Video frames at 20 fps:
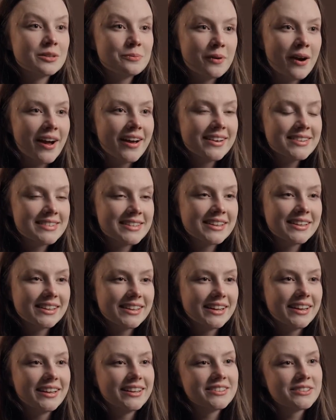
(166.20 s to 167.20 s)

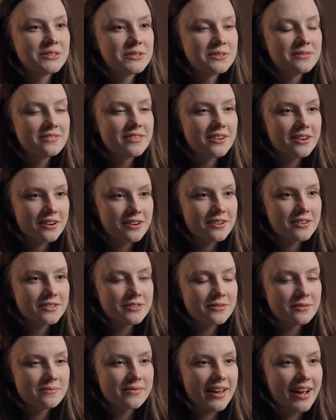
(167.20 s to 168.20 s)
Surprisingly, two of the
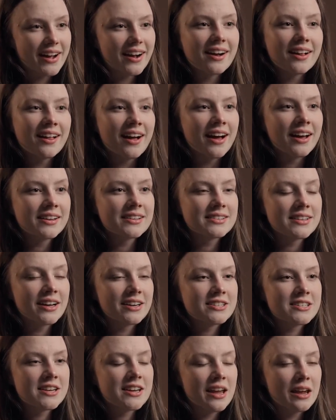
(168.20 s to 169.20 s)
girls from that class
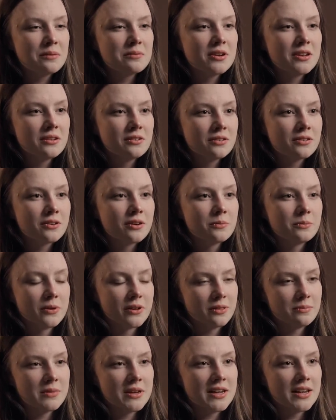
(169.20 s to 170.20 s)
actually came to youth group
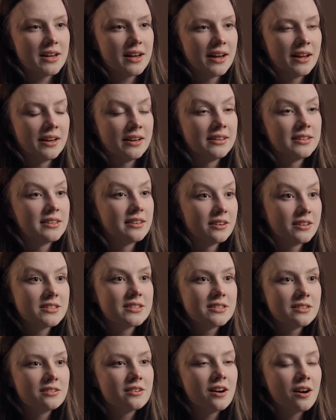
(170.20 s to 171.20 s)
with me and they're
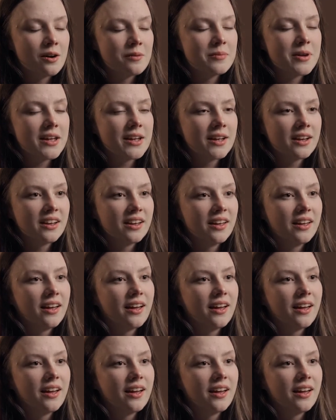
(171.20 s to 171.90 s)
still coming.